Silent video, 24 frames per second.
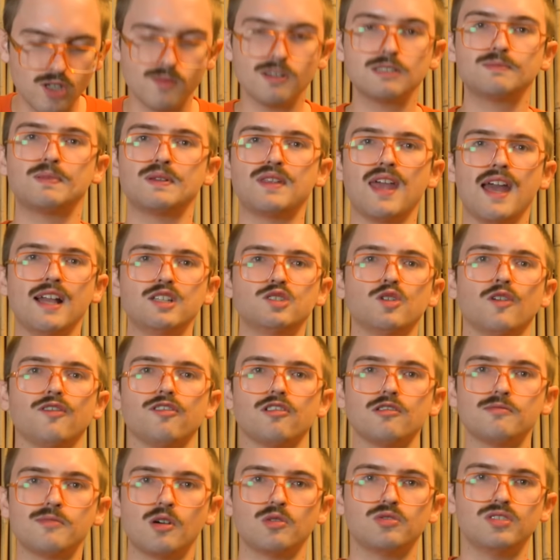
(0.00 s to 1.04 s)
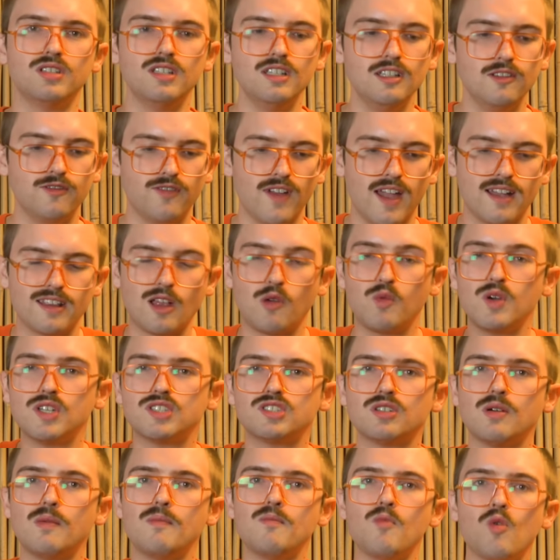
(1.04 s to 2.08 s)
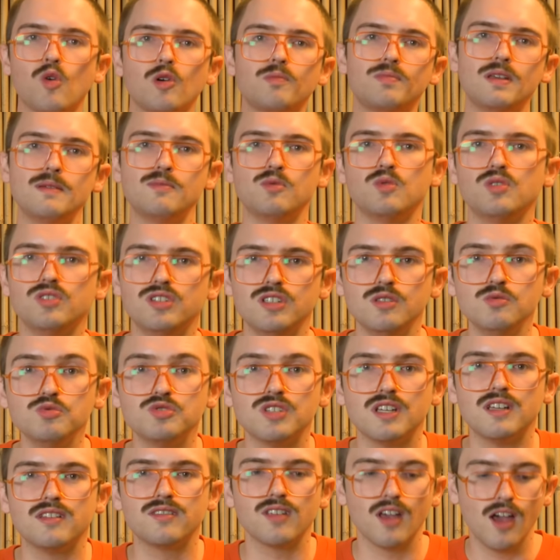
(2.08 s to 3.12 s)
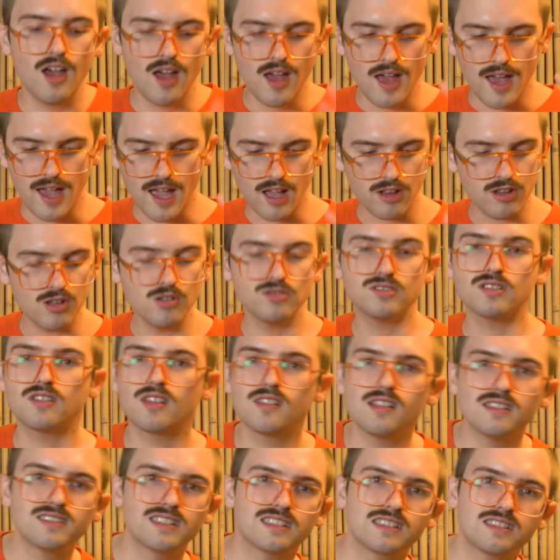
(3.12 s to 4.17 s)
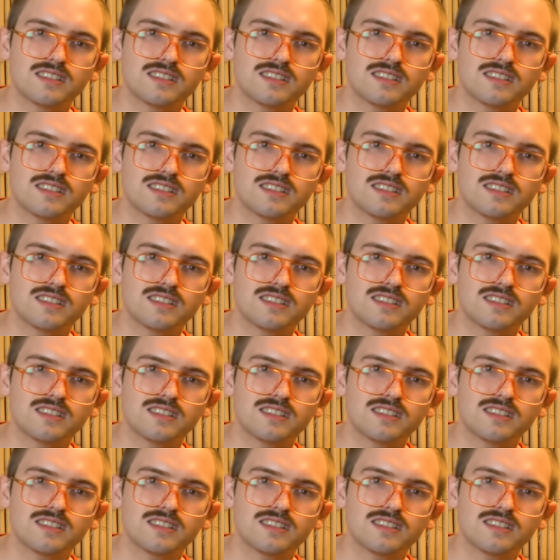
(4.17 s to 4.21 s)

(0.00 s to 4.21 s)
so much potential for a motif, and I wish more people would use it and use it to this